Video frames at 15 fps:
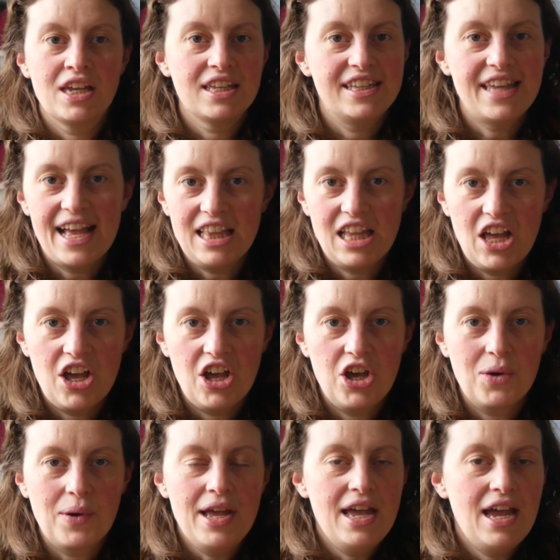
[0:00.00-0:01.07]

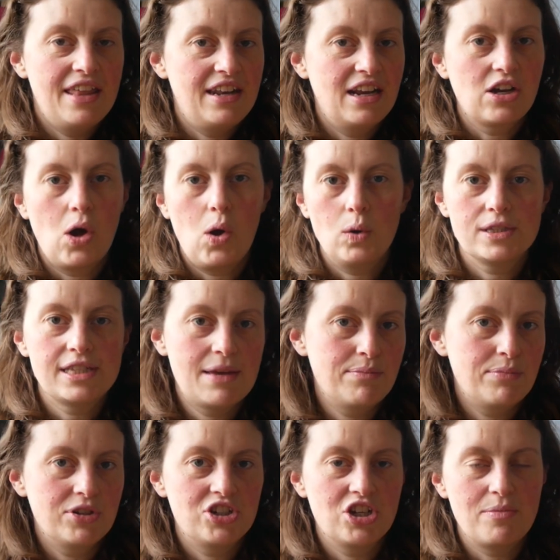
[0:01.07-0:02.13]
yellow, and then a cold
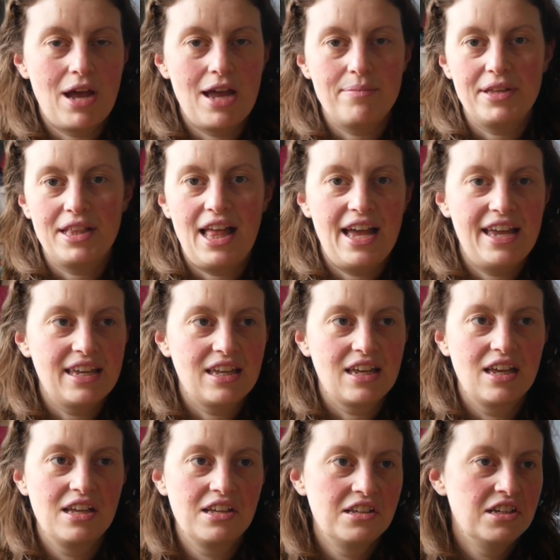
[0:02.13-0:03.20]
temperature might be like,
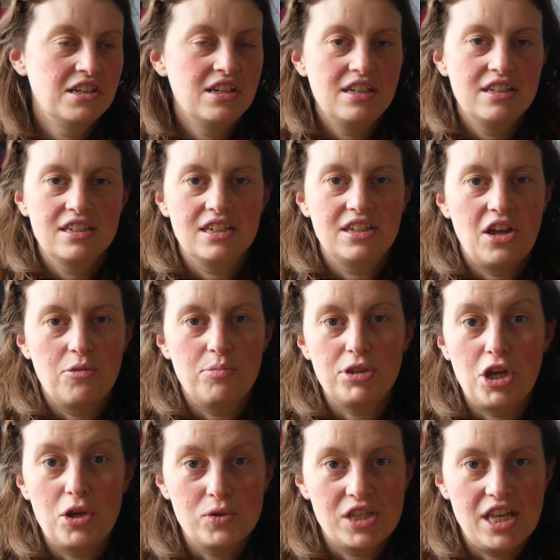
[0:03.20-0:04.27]
you know,
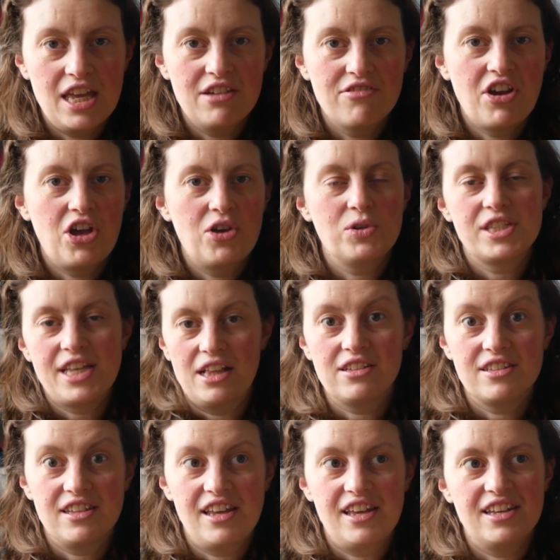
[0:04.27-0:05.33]
below 0
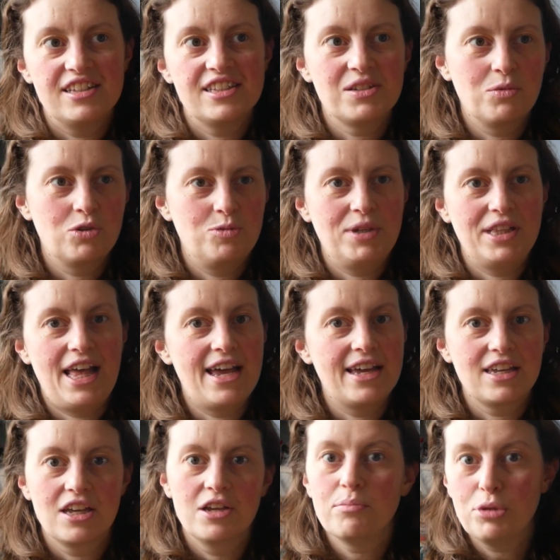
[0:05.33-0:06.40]
Celsius would be
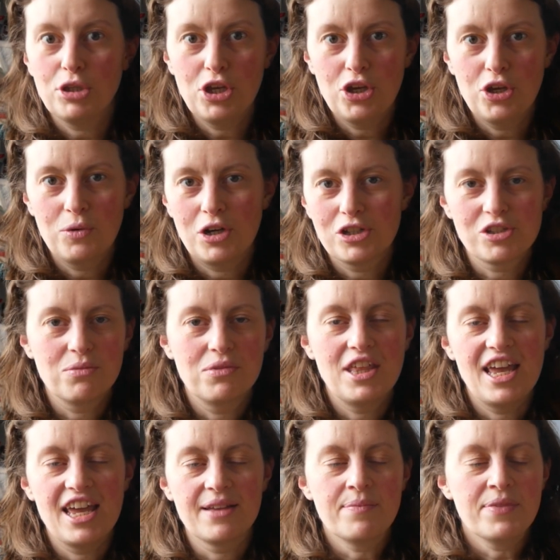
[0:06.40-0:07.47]
like blue or
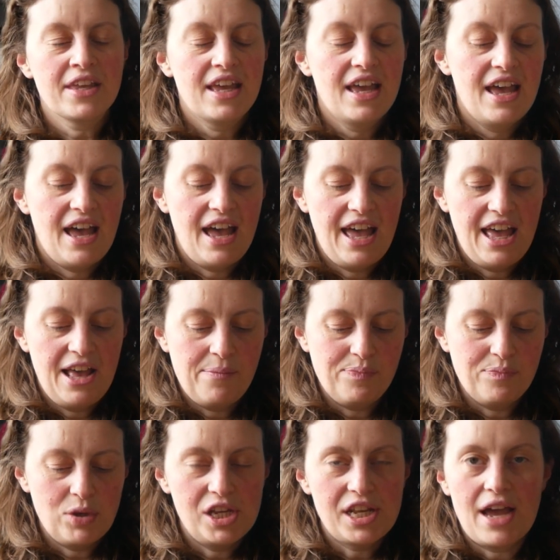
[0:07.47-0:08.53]
something.
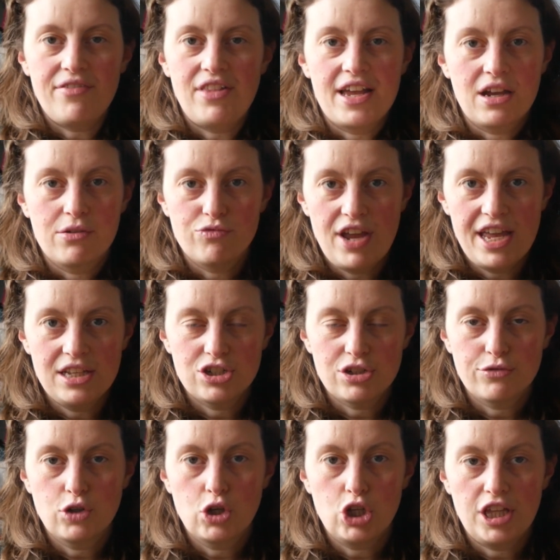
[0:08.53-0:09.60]
But you'd have like a range
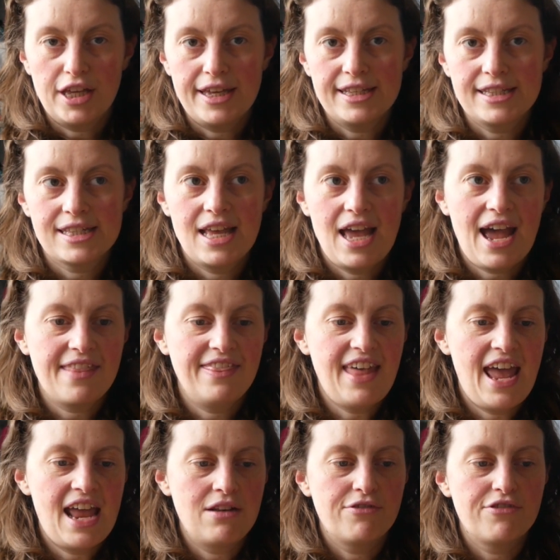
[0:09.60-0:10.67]
of colours, and
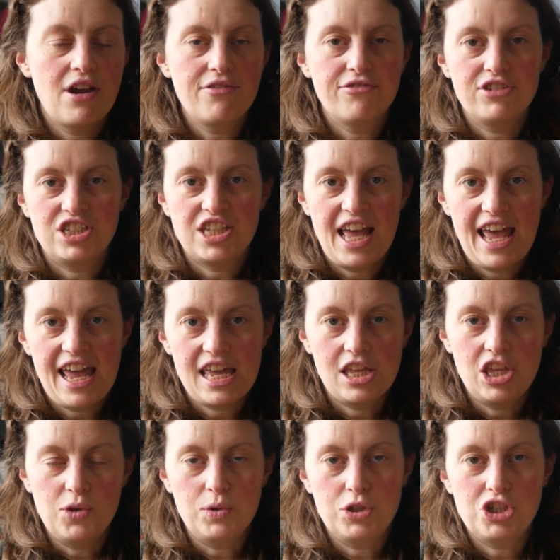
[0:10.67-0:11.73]
then for every day
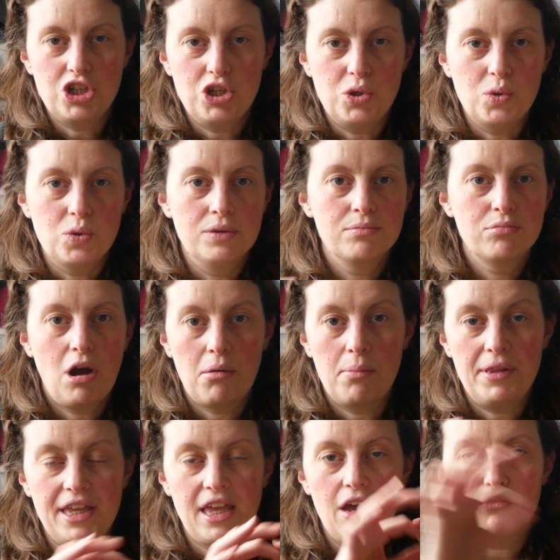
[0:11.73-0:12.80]
you would do
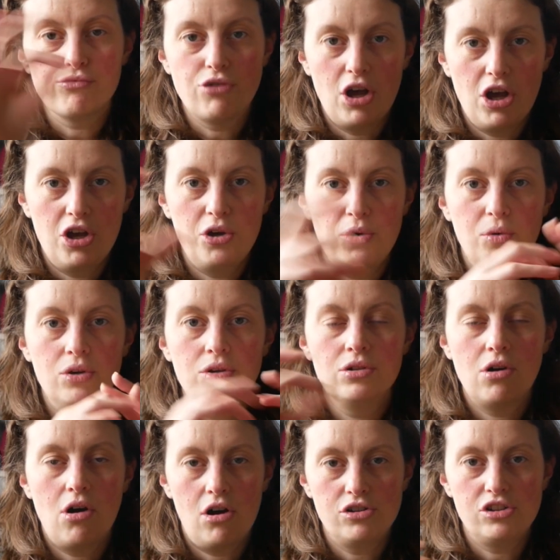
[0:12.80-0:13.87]
probably a row
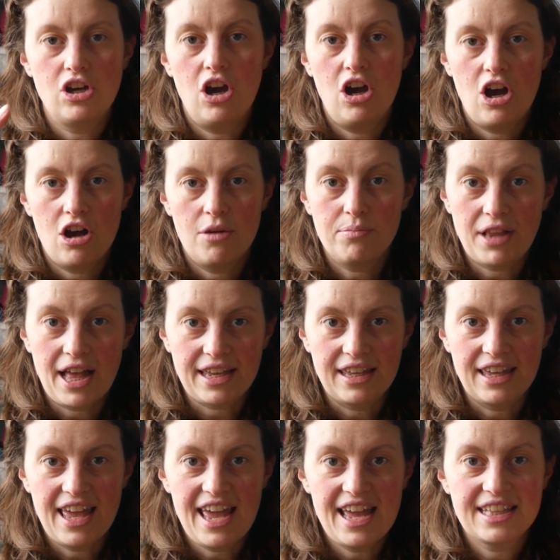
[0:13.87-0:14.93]
on your
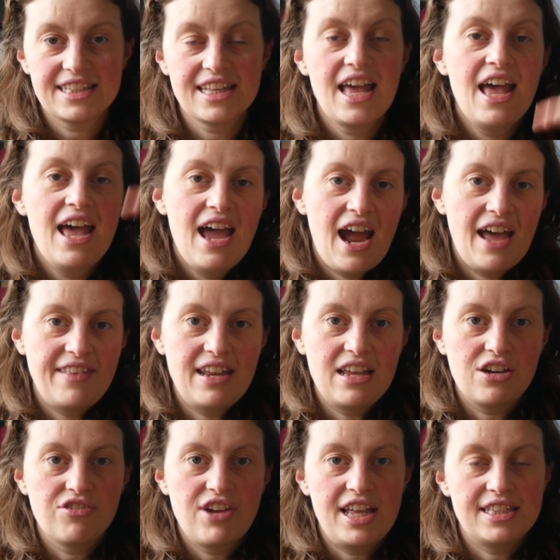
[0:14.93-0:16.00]
blanket, and then
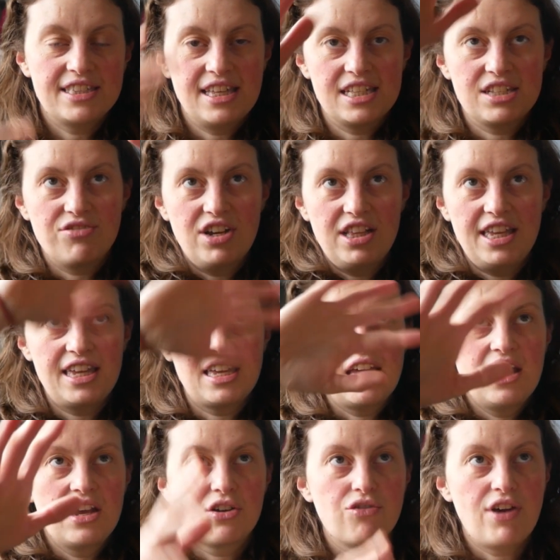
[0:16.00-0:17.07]
it creates this
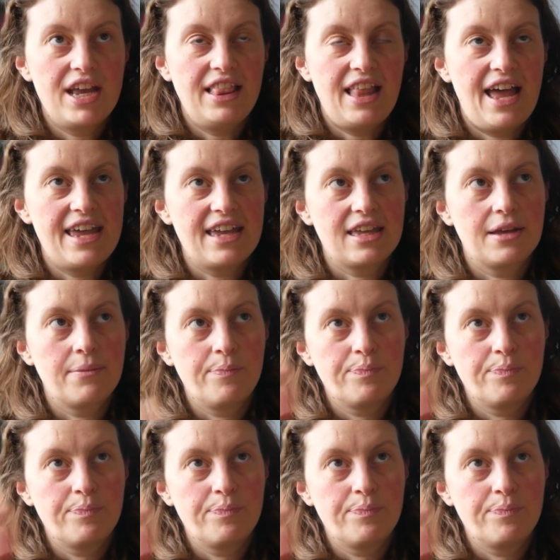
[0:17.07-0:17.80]
really great like